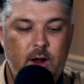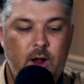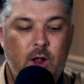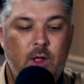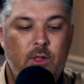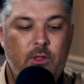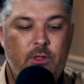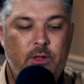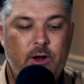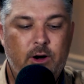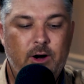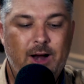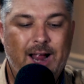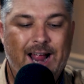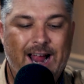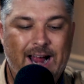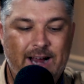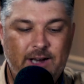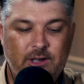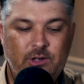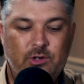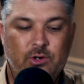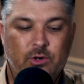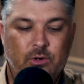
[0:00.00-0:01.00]
their
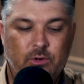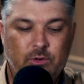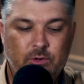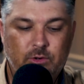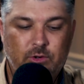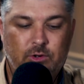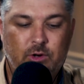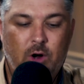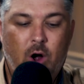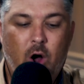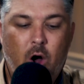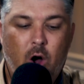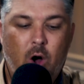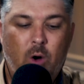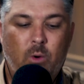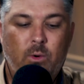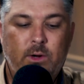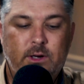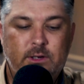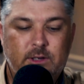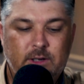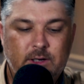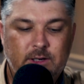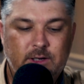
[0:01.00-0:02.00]
angels
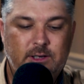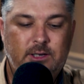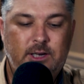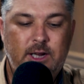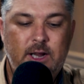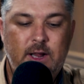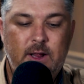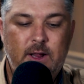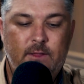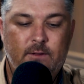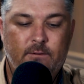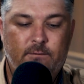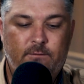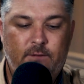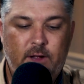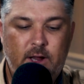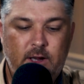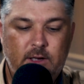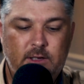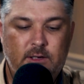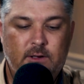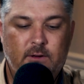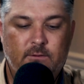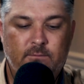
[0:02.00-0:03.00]
always see the
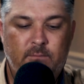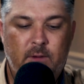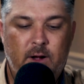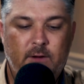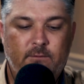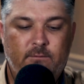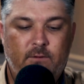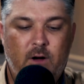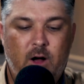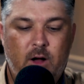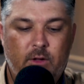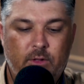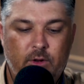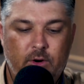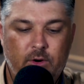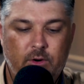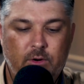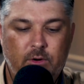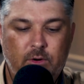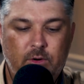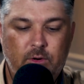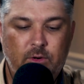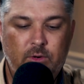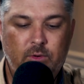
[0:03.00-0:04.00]
face of my
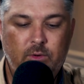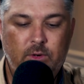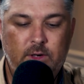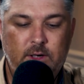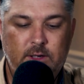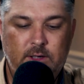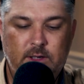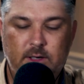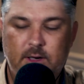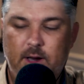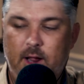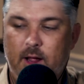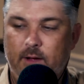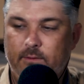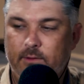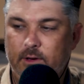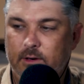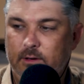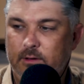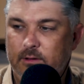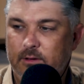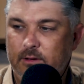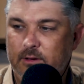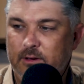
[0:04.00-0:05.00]
Father who is in
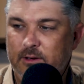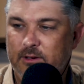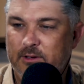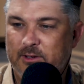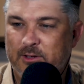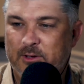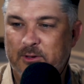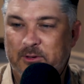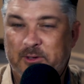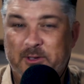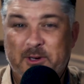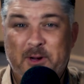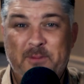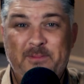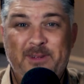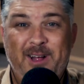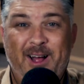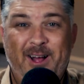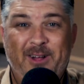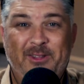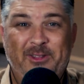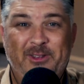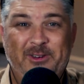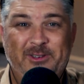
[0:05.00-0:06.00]
heaven. So
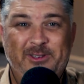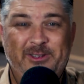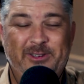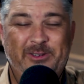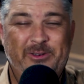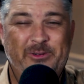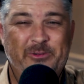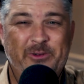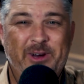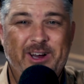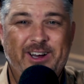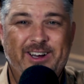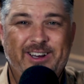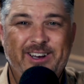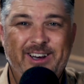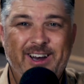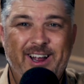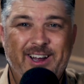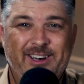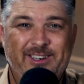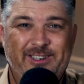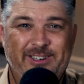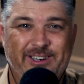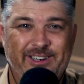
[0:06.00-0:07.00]
somehow there's a direct
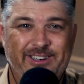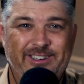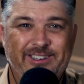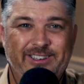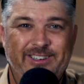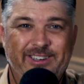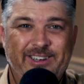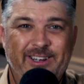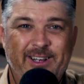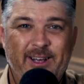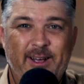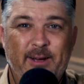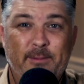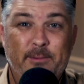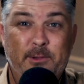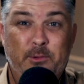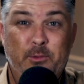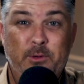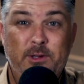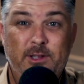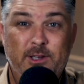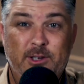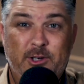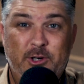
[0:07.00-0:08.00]
connection
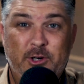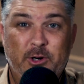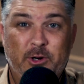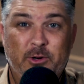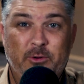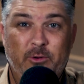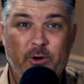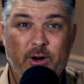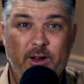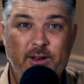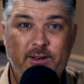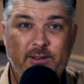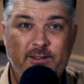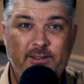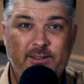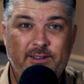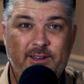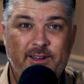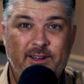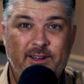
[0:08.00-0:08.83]
between the children,